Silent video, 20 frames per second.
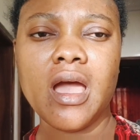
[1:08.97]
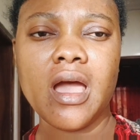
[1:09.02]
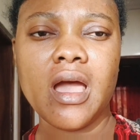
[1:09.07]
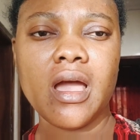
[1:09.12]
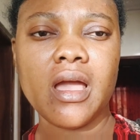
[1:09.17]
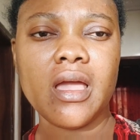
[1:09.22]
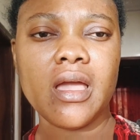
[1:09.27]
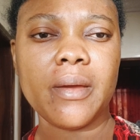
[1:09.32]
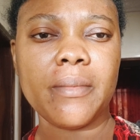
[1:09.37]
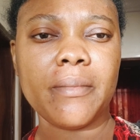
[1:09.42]

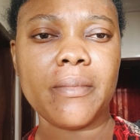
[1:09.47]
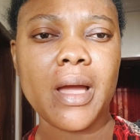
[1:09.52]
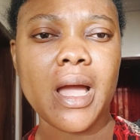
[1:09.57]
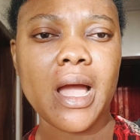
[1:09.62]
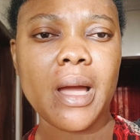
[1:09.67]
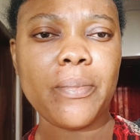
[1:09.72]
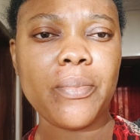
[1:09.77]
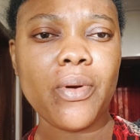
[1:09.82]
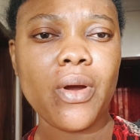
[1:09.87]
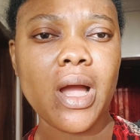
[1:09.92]
um,
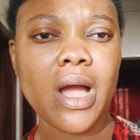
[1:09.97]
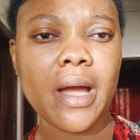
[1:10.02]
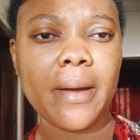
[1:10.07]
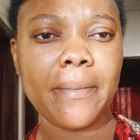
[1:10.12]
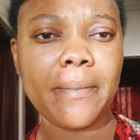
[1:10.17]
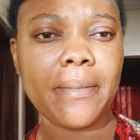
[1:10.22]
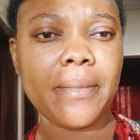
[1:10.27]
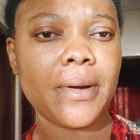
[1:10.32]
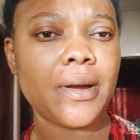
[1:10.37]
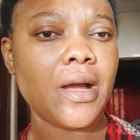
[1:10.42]
Apple
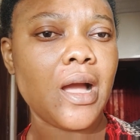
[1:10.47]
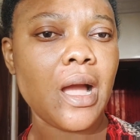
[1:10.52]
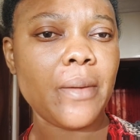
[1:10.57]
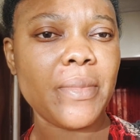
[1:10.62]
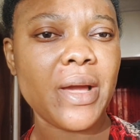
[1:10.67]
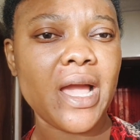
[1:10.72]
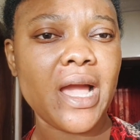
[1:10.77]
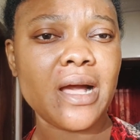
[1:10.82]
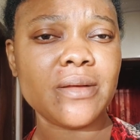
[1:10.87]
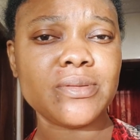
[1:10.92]
app,
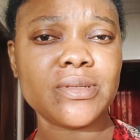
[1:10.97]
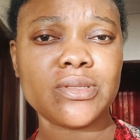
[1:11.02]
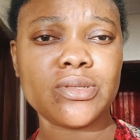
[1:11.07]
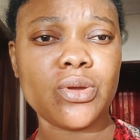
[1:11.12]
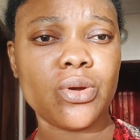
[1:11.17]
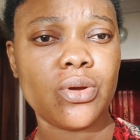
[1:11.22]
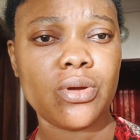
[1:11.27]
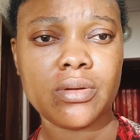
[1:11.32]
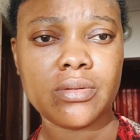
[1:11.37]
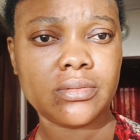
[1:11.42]
my App
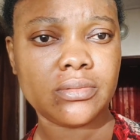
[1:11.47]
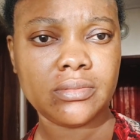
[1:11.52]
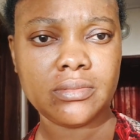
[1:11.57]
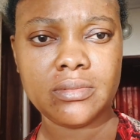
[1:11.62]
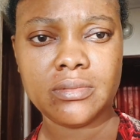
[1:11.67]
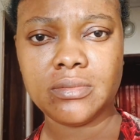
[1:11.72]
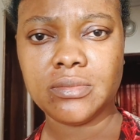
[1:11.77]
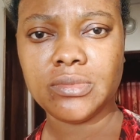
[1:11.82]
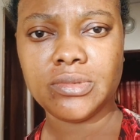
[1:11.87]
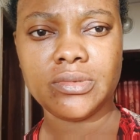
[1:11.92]
Store,
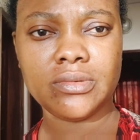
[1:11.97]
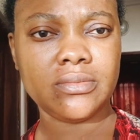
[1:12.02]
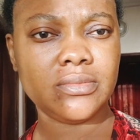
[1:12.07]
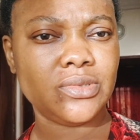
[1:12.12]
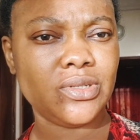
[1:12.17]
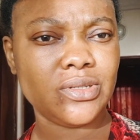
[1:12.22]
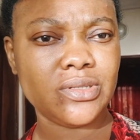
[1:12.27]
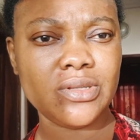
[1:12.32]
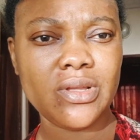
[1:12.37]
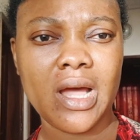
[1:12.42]

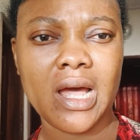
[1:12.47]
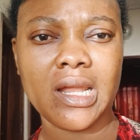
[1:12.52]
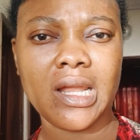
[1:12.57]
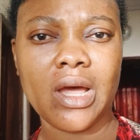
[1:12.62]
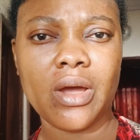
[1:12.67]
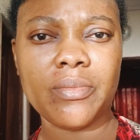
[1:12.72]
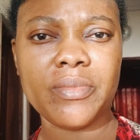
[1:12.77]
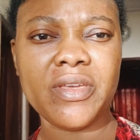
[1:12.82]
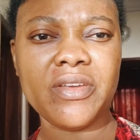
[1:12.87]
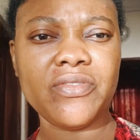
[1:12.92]
does not
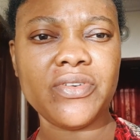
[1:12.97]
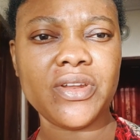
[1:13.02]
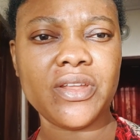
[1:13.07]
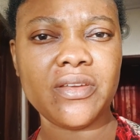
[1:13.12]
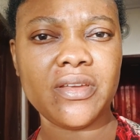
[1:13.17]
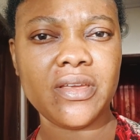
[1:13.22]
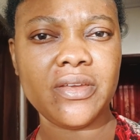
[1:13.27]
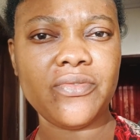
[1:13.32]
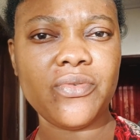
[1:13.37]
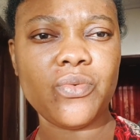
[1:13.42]
allow me. Even
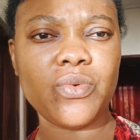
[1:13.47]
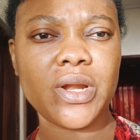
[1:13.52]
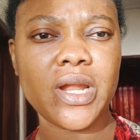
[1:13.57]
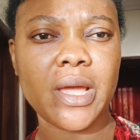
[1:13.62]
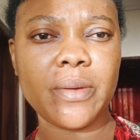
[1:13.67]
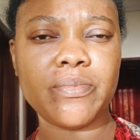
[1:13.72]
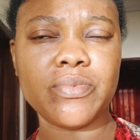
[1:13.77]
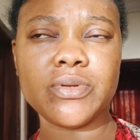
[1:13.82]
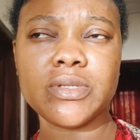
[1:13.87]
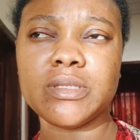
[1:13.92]
even when
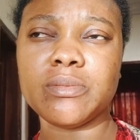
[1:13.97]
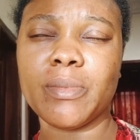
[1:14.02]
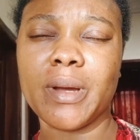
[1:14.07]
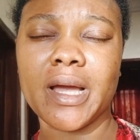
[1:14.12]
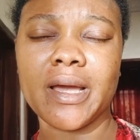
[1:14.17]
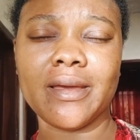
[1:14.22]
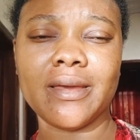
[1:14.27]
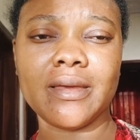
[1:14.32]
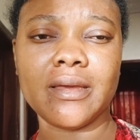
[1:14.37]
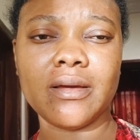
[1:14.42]
I put
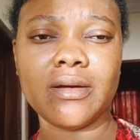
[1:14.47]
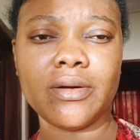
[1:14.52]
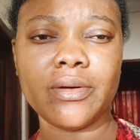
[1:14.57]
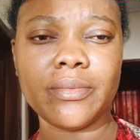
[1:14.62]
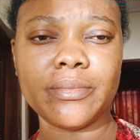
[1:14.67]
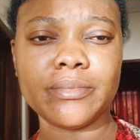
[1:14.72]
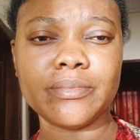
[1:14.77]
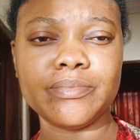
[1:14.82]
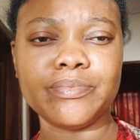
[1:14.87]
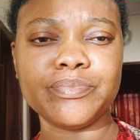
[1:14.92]
my
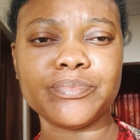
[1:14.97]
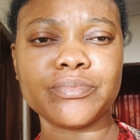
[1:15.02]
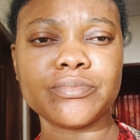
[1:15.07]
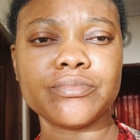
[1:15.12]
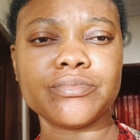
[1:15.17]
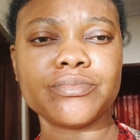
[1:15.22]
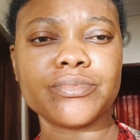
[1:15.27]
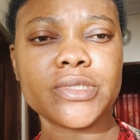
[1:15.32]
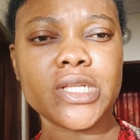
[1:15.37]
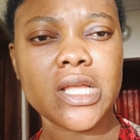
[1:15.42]
um
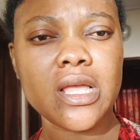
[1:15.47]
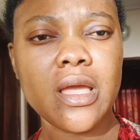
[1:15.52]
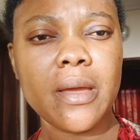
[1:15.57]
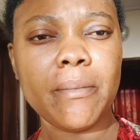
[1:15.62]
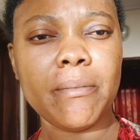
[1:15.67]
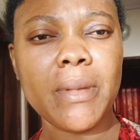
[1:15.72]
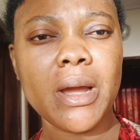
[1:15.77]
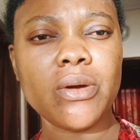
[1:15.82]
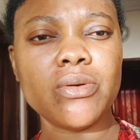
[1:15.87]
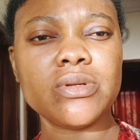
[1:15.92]

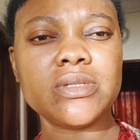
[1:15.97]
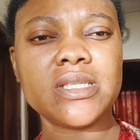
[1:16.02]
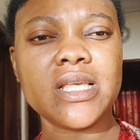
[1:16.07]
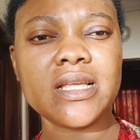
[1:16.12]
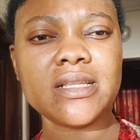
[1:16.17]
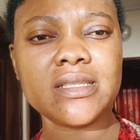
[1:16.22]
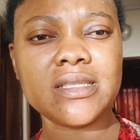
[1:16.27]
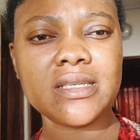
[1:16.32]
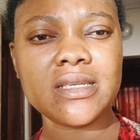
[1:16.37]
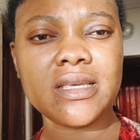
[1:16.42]
my
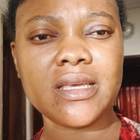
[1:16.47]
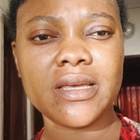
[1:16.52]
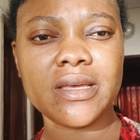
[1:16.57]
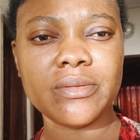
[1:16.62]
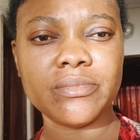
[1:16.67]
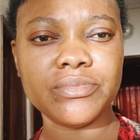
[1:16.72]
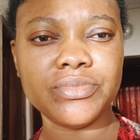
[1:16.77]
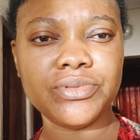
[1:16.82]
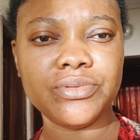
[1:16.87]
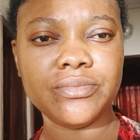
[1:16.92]
authentic
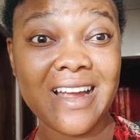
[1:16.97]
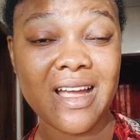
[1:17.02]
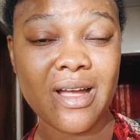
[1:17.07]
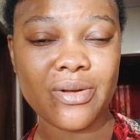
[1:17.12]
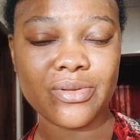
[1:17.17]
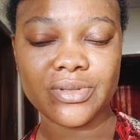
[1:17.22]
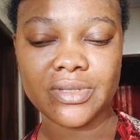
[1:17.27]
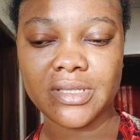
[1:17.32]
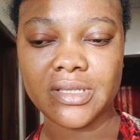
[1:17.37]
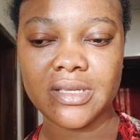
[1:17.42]
um,
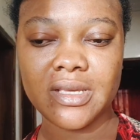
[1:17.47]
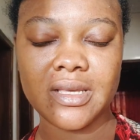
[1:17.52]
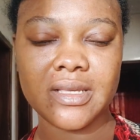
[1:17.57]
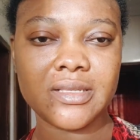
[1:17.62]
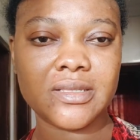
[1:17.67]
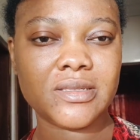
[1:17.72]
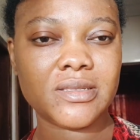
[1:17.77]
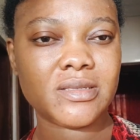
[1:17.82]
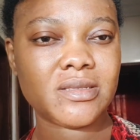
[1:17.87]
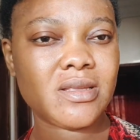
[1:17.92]
account,
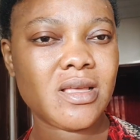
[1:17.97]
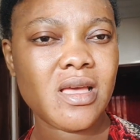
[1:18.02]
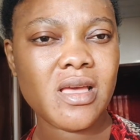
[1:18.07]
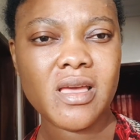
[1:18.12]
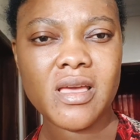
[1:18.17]
yes,